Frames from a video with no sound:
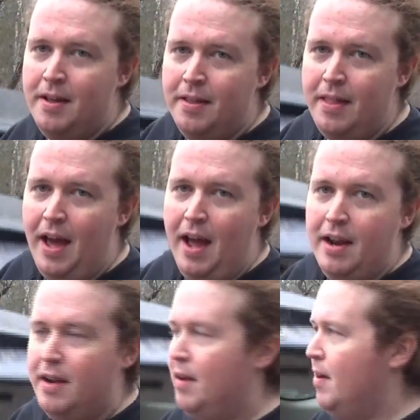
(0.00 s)
That.
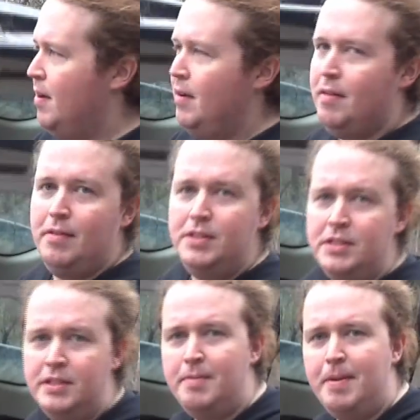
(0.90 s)
Which
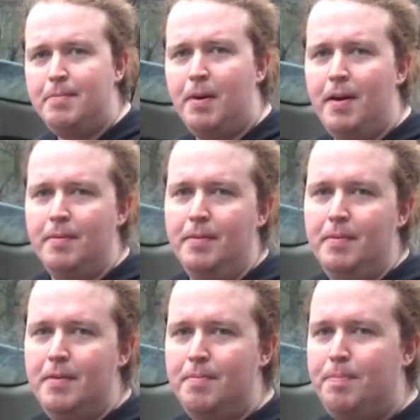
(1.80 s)
isn't a big problem.
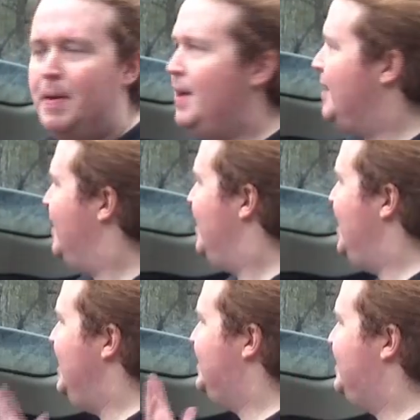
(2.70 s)
But
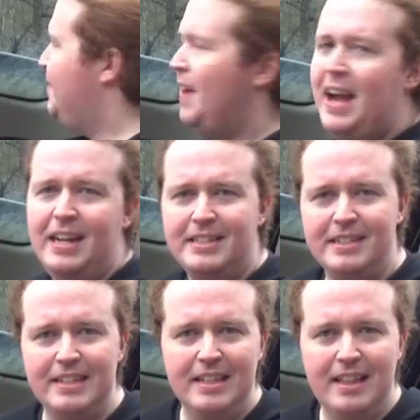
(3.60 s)
it's the fact
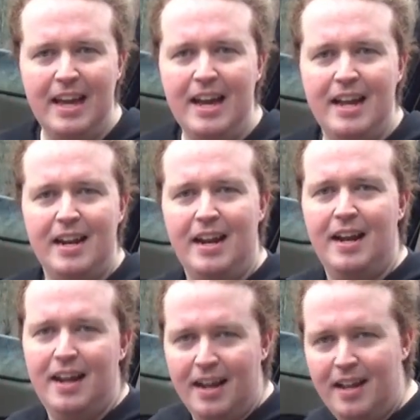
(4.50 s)
that
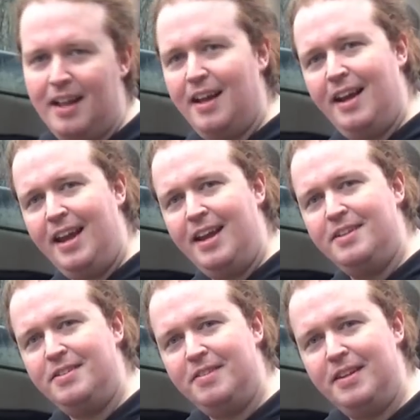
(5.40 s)
I can't
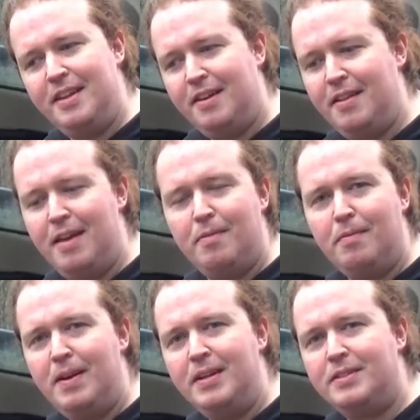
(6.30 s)
do it in there that
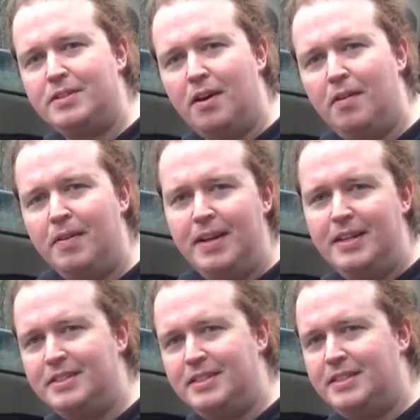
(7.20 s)
when it's already
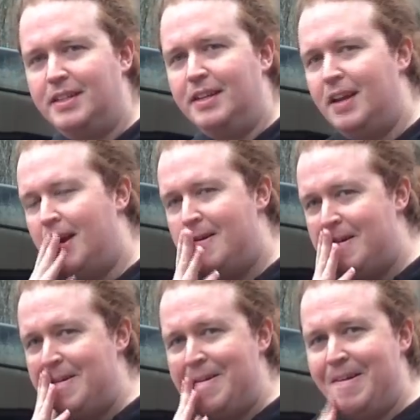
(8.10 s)
existed
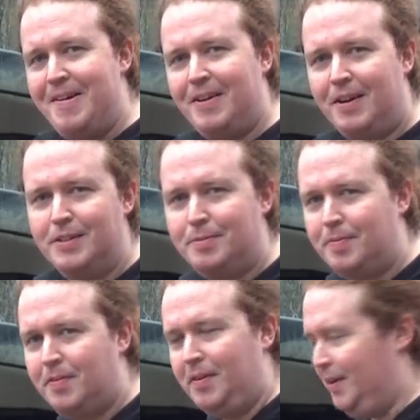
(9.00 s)
in cars
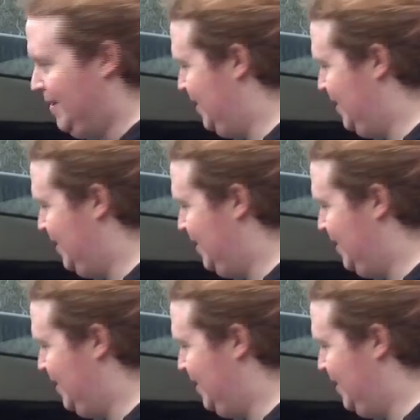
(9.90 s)
before.